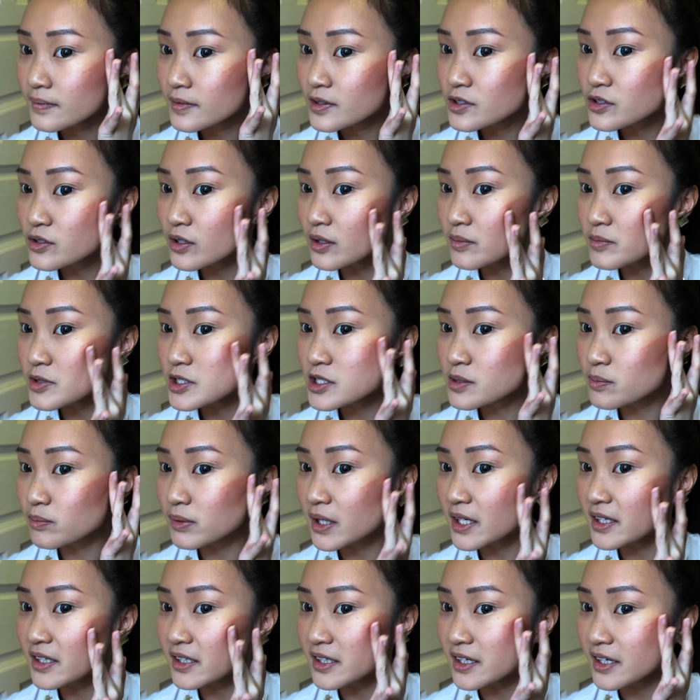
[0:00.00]
So I'm just
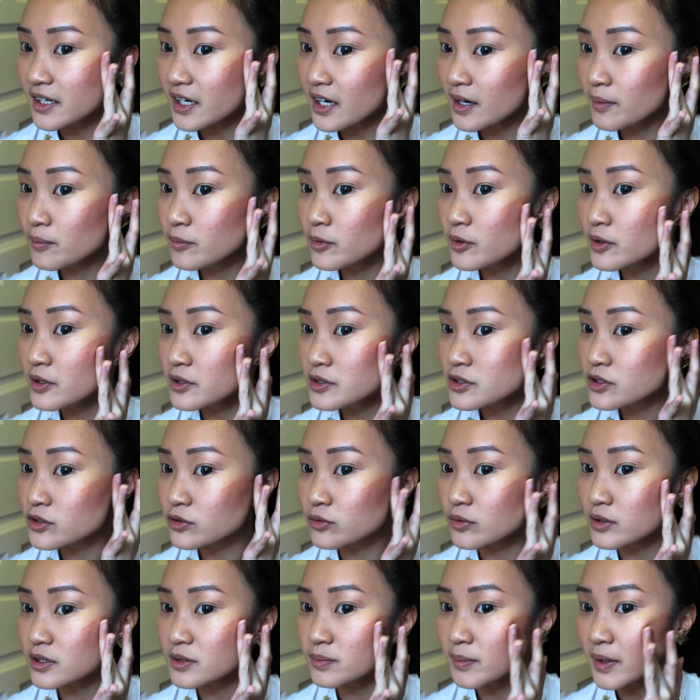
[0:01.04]
blending it upwards
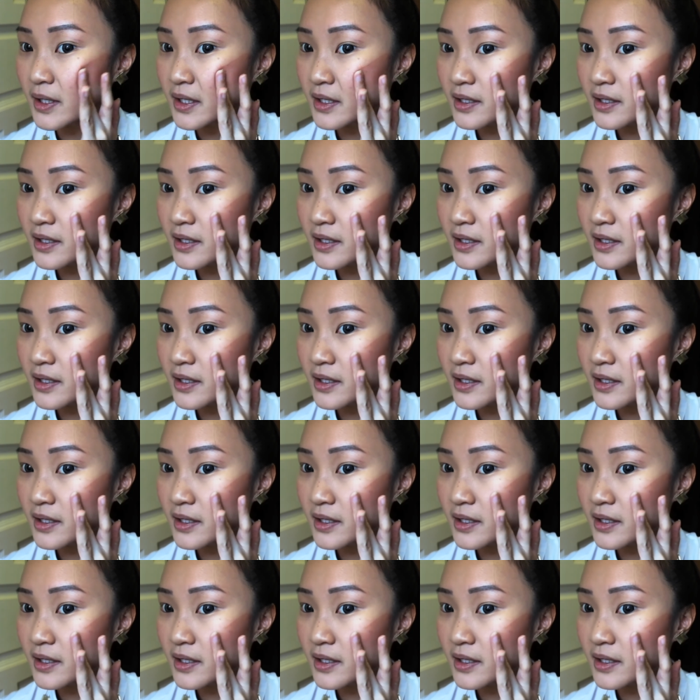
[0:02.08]
towards my